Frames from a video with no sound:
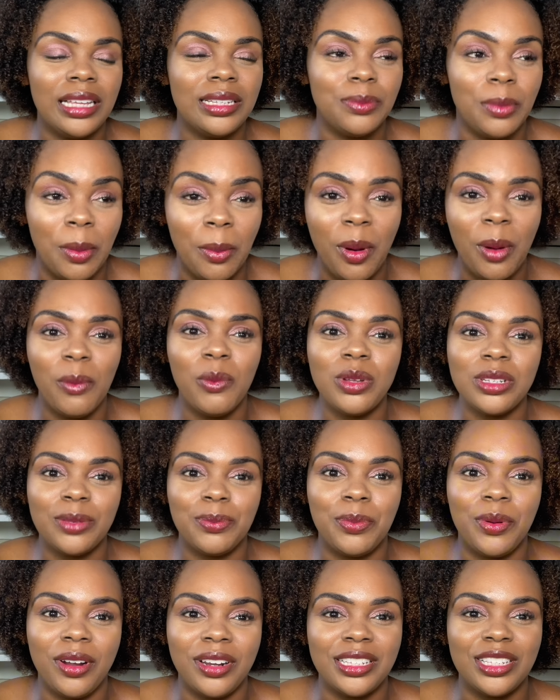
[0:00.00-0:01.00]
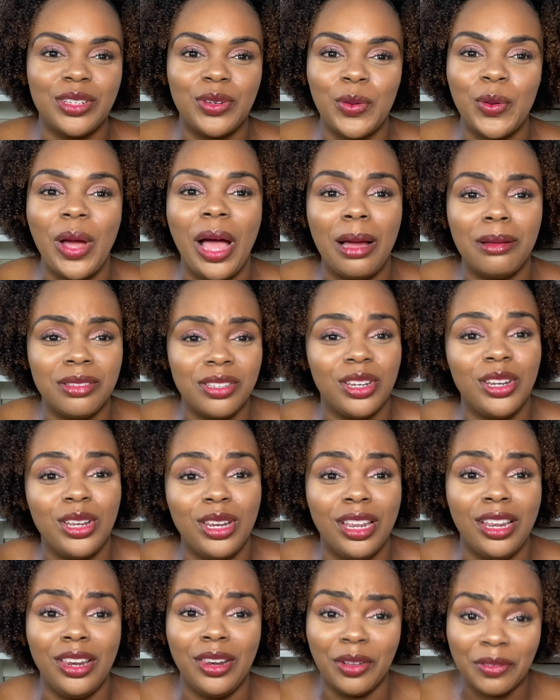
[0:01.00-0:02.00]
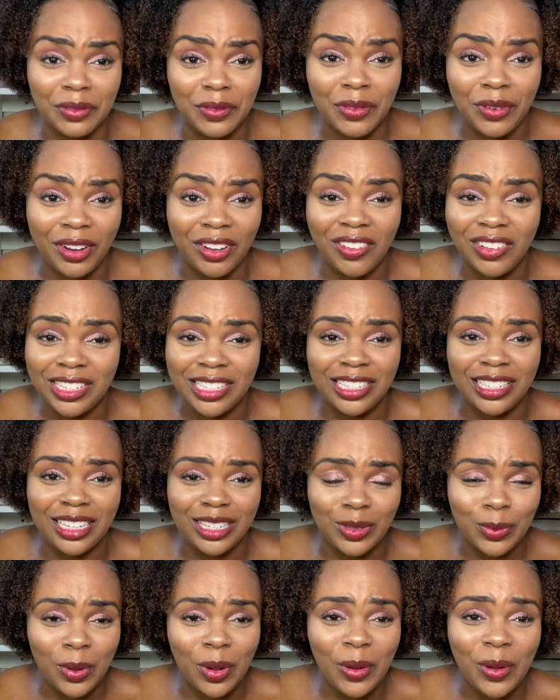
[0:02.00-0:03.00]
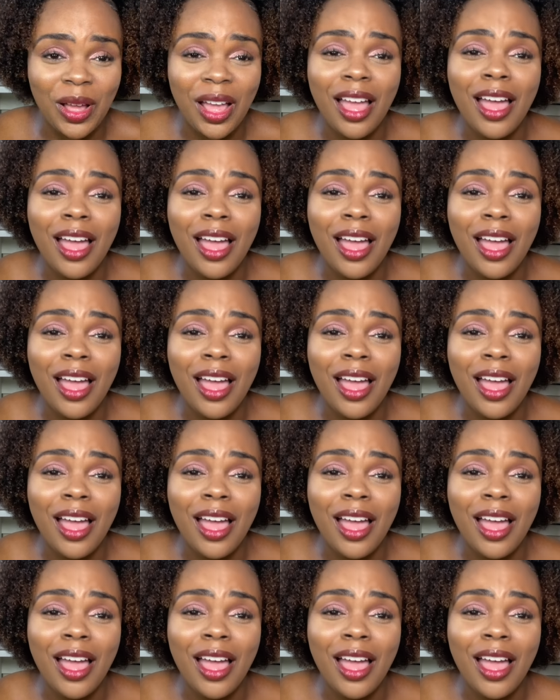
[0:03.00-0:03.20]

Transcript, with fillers: My mom was a person who absolutely loved fragrances as well.